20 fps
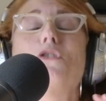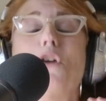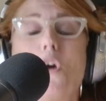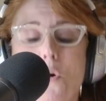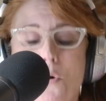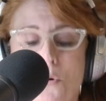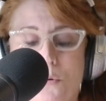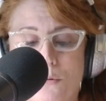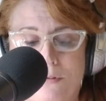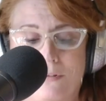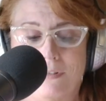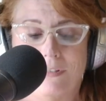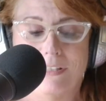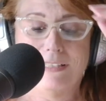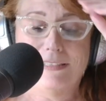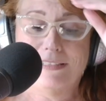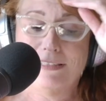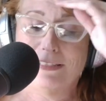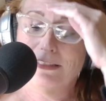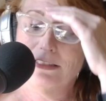no,
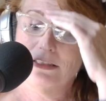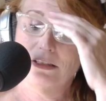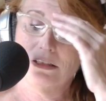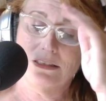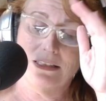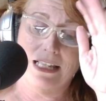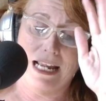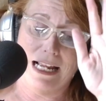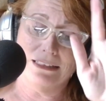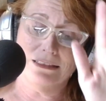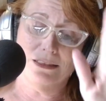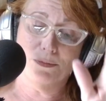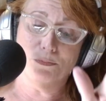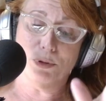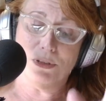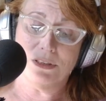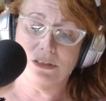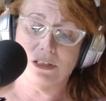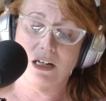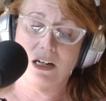that's
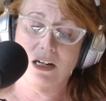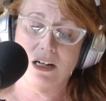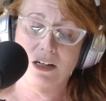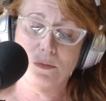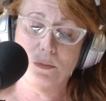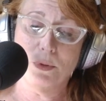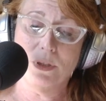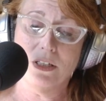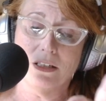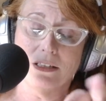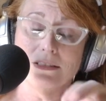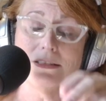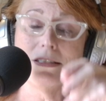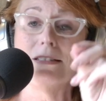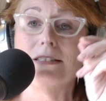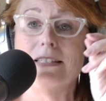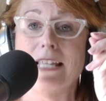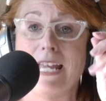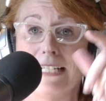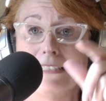bizarre because
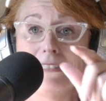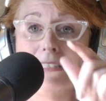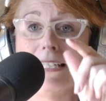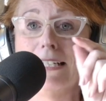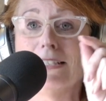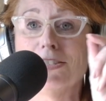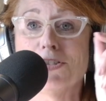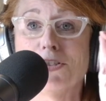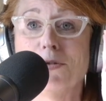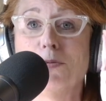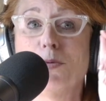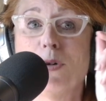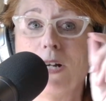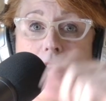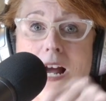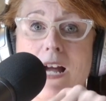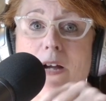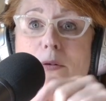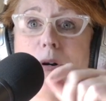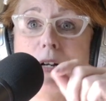that's actually what
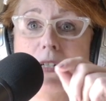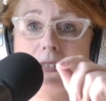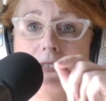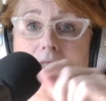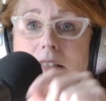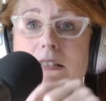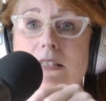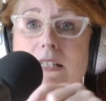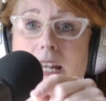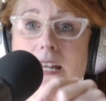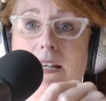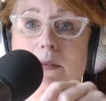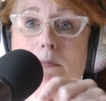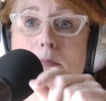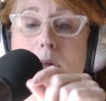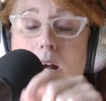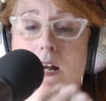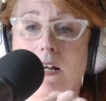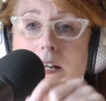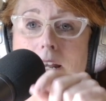I wanted to
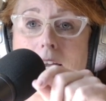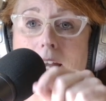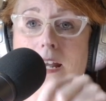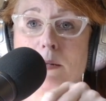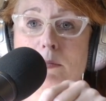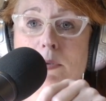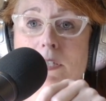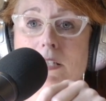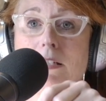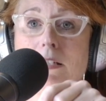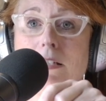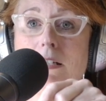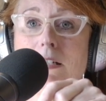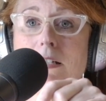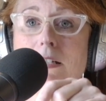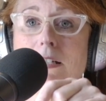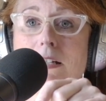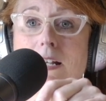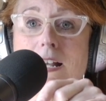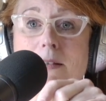name my Abby.
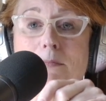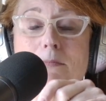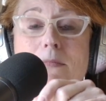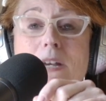I'm